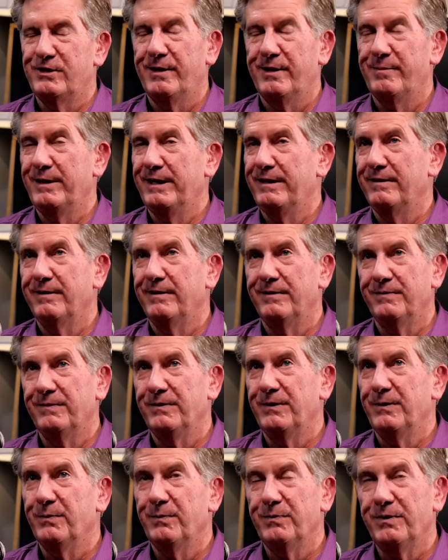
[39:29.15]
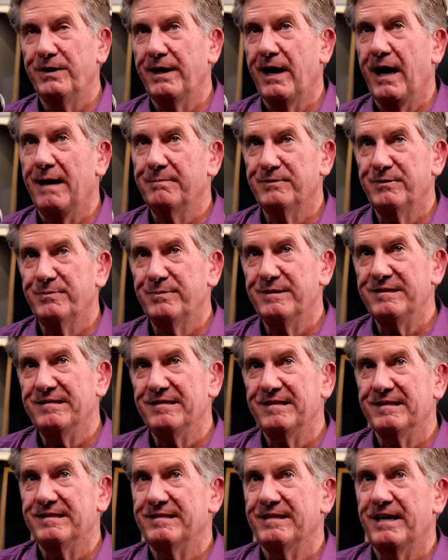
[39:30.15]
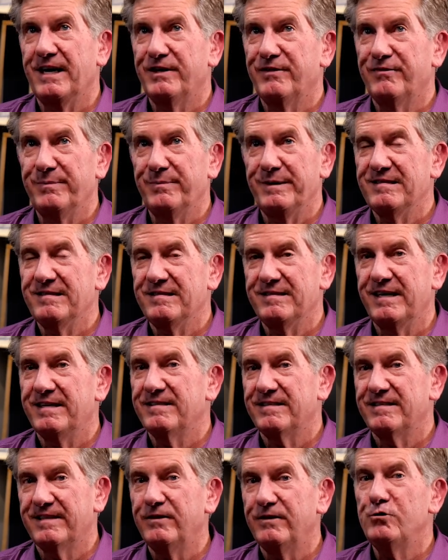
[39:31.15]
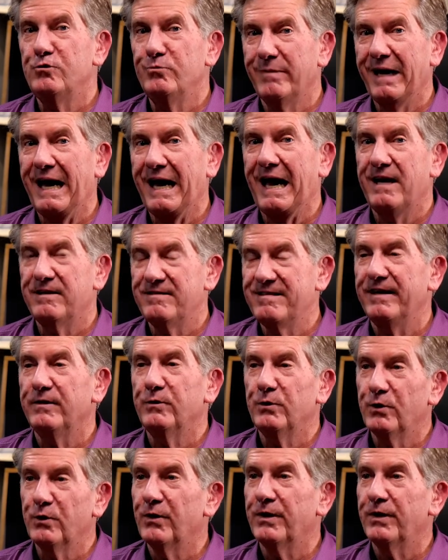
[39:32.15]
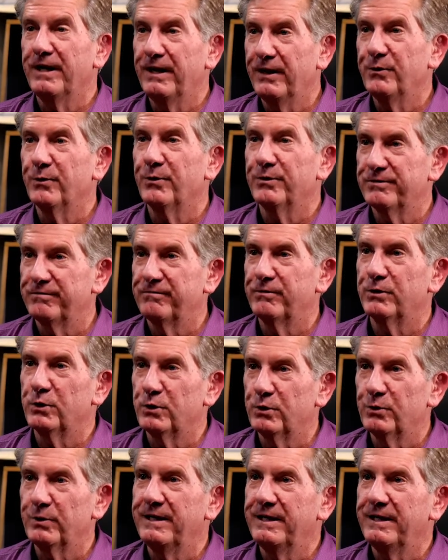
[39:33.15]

I mean, the optimistic side of me says, can you a Dale Carnegie course virtually